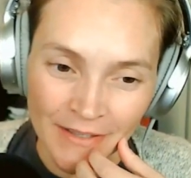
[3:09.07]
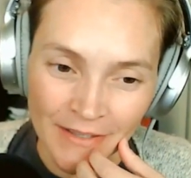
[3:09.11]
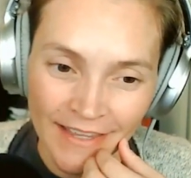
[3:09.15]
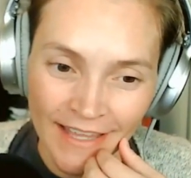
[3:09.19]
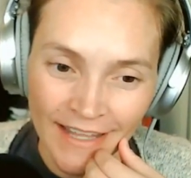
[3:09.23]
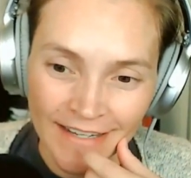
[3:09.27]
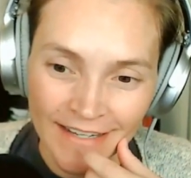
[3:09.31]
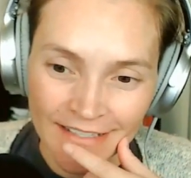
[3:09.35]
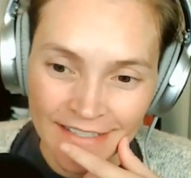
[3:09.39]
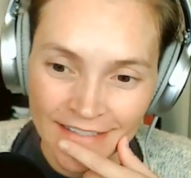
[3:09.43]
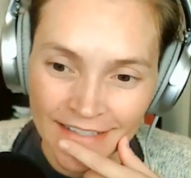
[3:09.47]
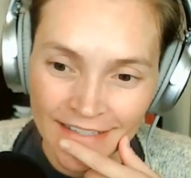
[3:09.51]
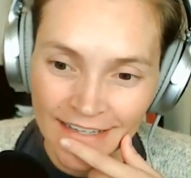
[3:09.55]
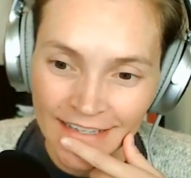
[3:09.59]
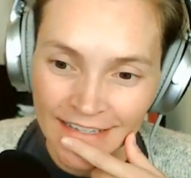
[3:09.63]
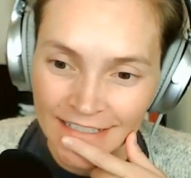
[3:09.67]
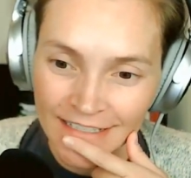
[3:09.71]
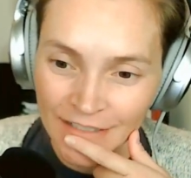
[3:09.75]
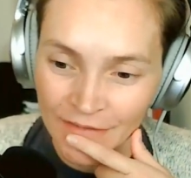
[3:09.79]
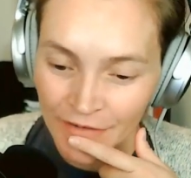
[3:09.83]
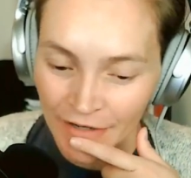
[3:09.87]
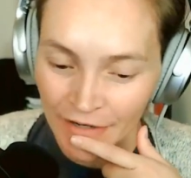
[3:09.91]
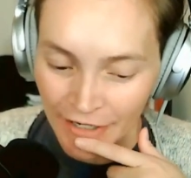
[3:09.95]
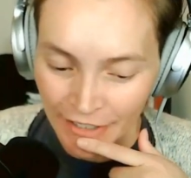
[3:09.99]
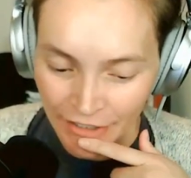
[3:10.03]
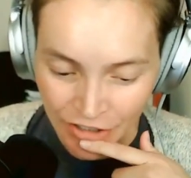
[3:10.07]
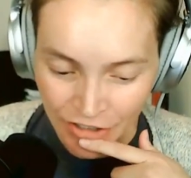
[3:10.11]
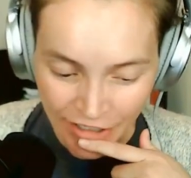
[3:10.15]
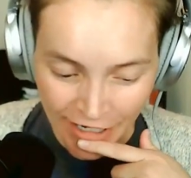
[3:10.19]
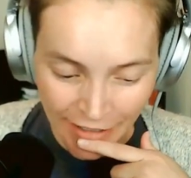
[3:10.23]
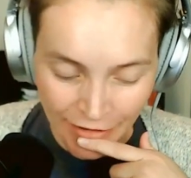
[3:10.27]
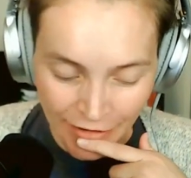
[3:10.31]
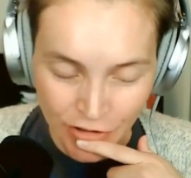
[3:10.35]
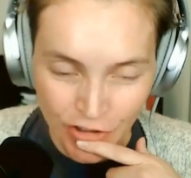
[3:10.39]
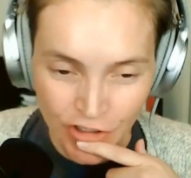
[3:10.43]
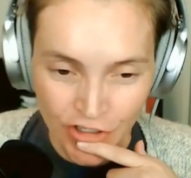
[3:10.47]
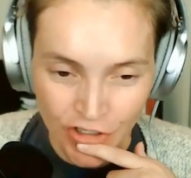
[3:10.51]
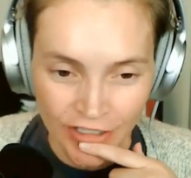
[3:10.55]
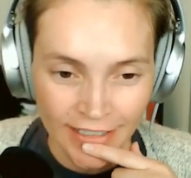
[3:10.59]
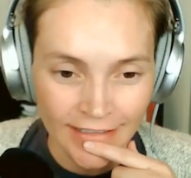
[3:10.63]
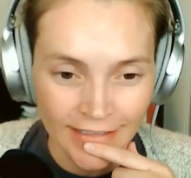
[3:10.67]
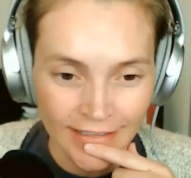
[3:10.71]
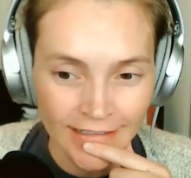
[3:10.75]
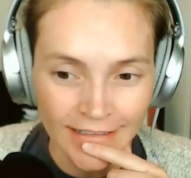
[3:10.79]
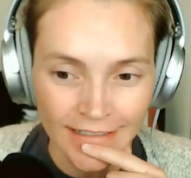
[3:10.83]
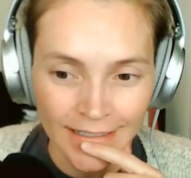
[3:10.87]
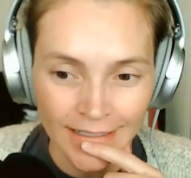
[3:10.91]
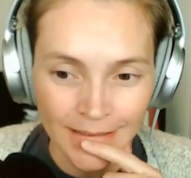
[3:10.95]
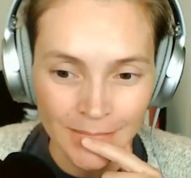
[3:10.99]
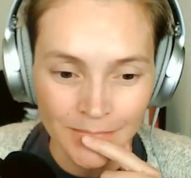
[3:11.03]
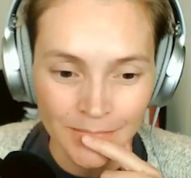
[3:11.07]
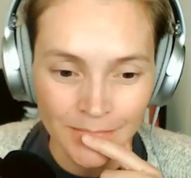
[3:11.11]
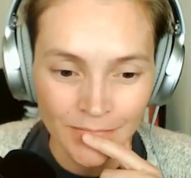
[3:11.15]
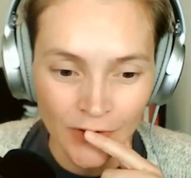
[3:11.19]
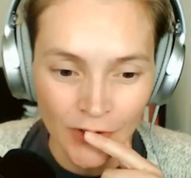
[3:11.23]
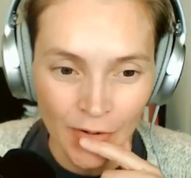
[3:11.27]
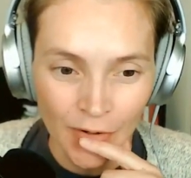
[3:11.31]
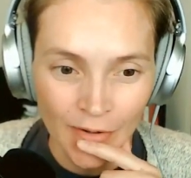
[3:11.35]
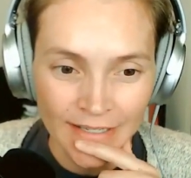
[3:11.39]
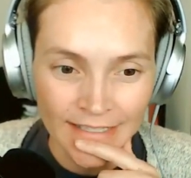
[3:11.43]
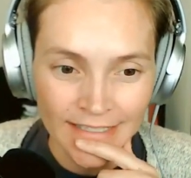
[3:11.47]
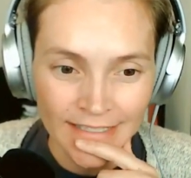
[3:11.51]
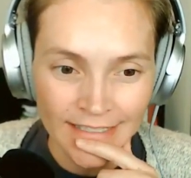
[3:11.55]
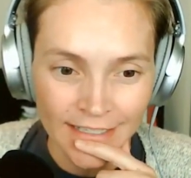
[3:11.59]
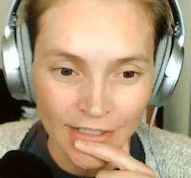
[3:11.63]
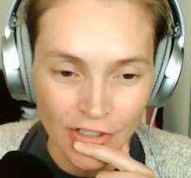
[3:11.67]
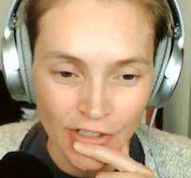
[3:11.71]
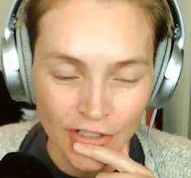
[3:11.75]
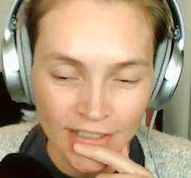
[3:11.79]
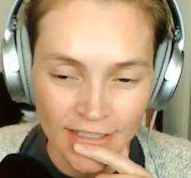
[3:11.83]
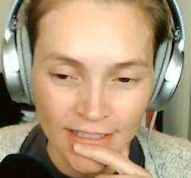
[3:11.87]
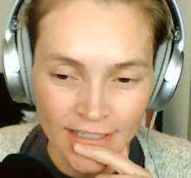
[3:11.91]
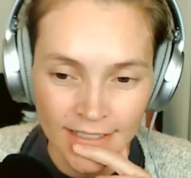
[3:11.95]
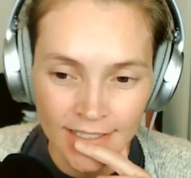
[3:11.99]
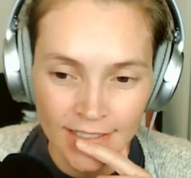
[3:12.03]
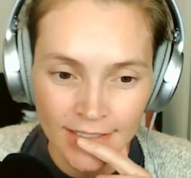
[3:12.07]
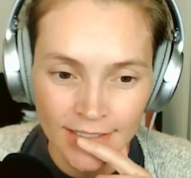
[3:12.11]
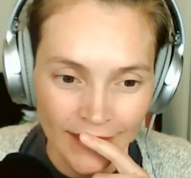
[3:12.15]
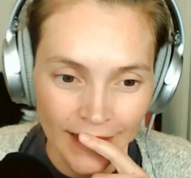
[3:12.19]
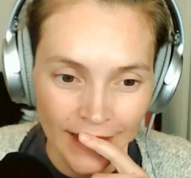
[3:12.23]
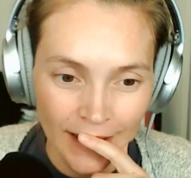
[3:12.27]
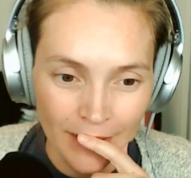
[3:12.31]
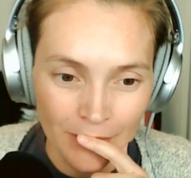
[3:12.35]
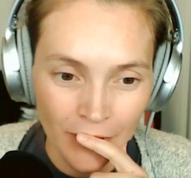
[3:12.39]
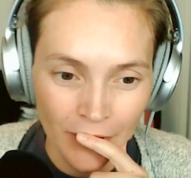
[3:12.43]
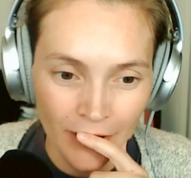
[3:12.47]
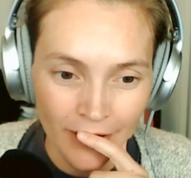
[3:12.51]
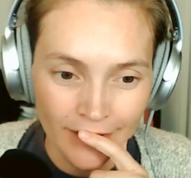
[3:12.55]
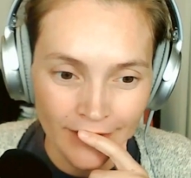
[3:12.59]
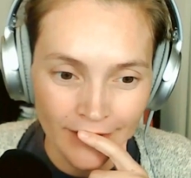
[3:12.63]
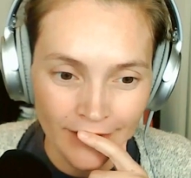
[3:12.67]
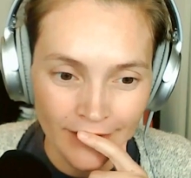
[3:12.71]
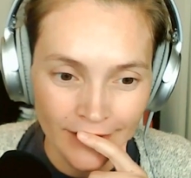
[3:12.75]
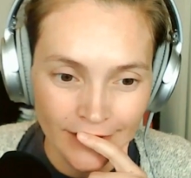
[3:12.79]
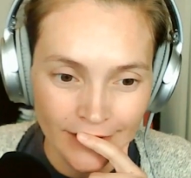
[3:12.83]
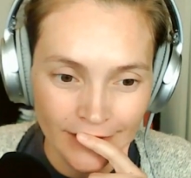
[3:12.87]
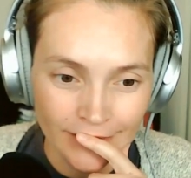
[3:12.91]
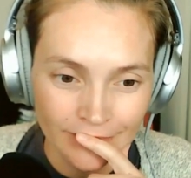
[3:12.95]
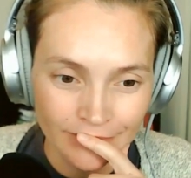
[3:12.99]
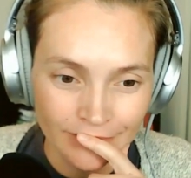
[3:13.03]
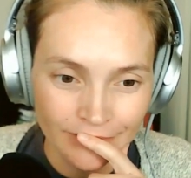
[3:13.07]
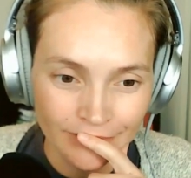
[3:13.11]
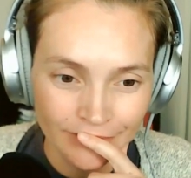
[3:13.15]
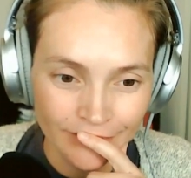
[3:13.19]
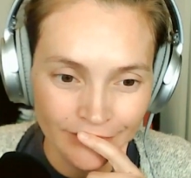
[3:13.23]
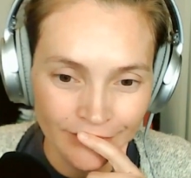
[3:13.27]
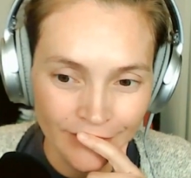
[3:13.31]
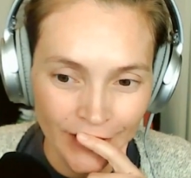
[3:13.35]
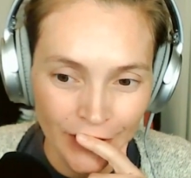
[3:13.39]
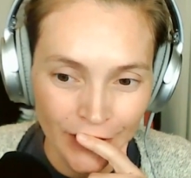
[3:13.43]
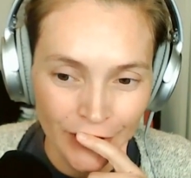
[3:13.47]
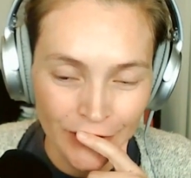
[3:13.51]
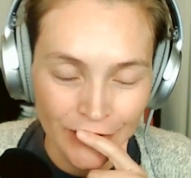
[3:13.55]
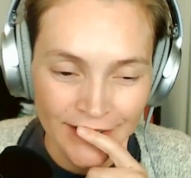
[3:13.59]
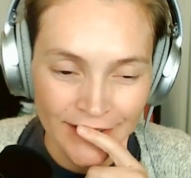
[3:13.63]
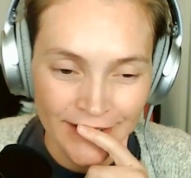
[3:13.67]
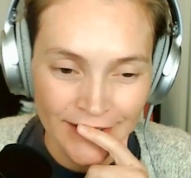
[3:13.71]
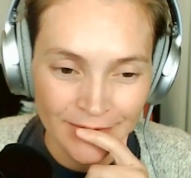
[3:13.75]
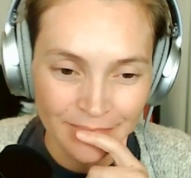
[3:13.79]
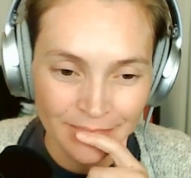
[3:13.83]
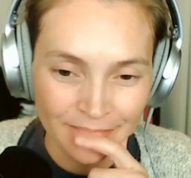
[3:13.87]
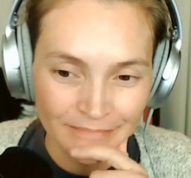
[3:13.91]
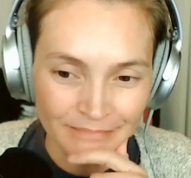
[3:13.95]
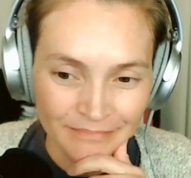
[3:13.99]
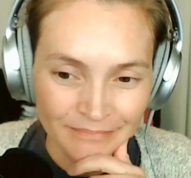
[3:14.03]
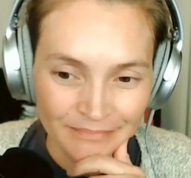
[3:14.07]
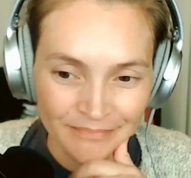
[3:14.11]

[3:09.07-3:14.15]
But that is it is very challenging um, throwing stitches in that part of the nose.